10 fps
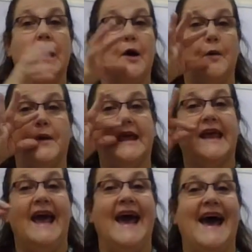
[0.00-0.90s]
Oh,
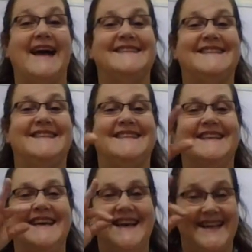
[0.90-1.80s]
cat.
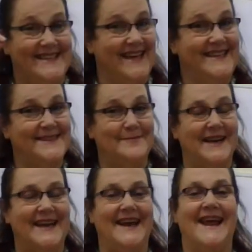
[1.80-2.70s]
It takes a
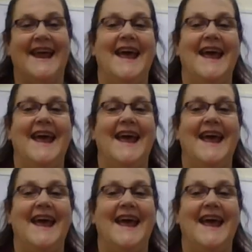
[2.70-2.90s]
minute.